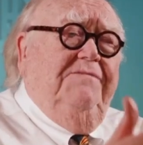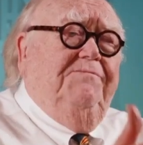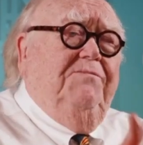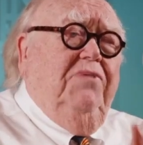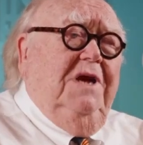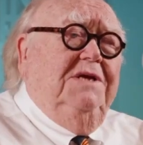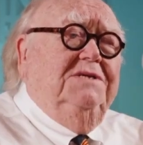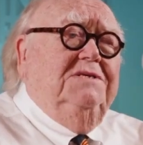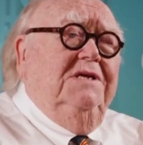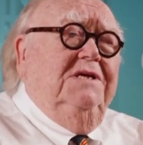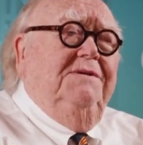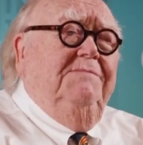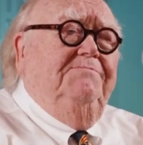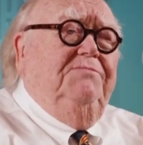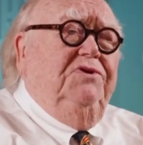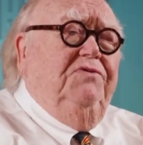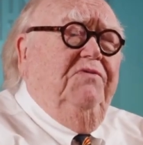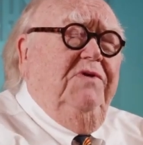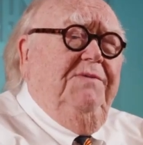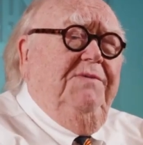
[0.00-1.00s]
of President
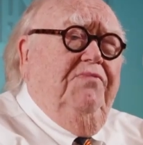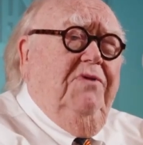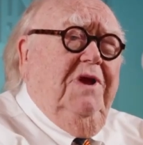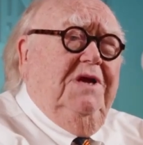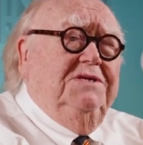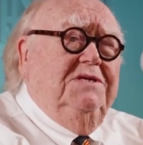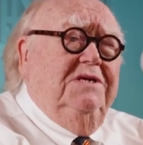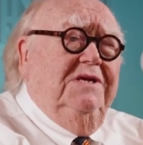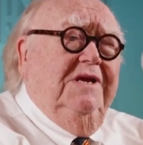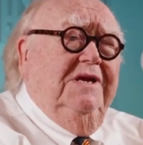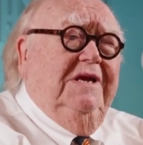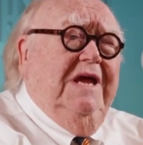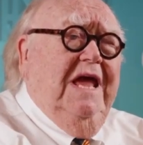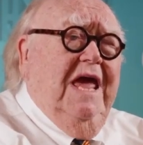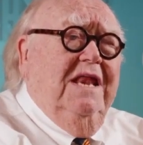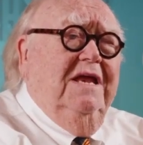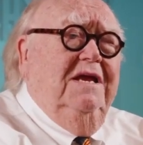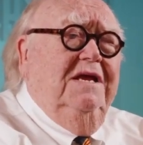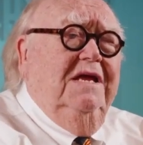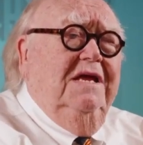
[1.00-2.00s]
between President
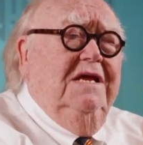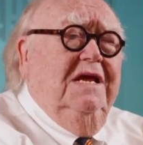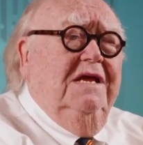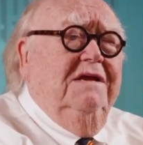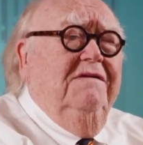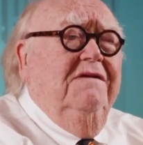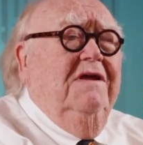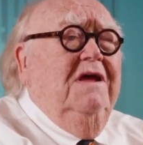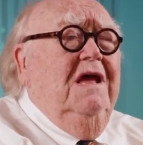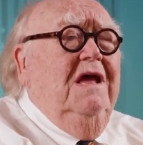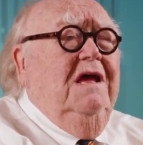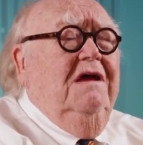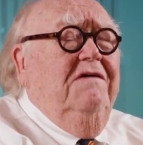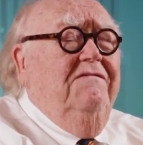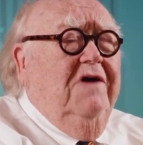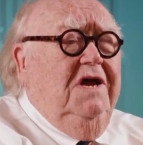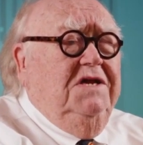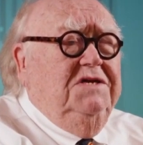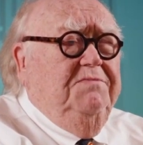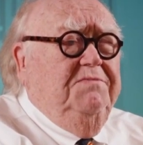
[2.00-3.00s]
Kennedy and
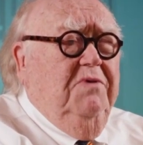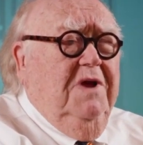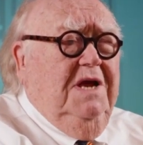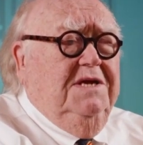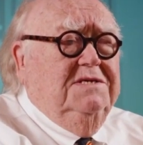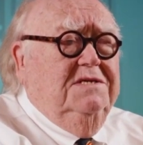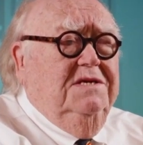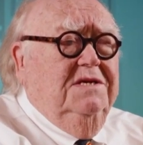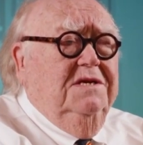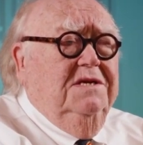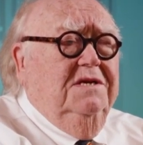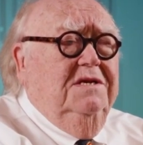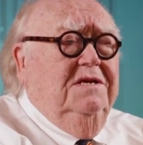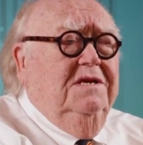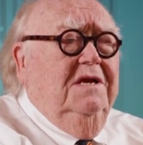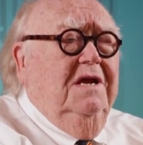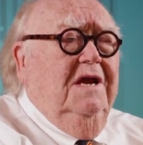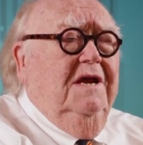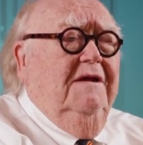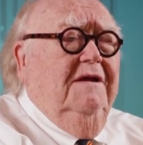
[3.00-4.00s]
Vice President
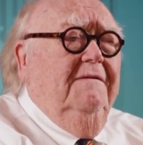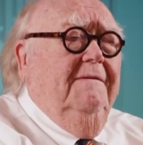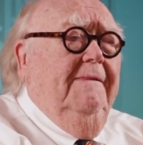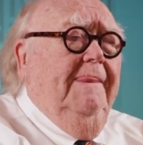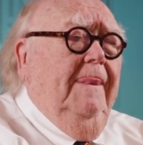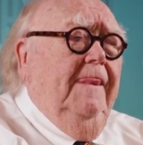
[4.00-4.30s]
uh,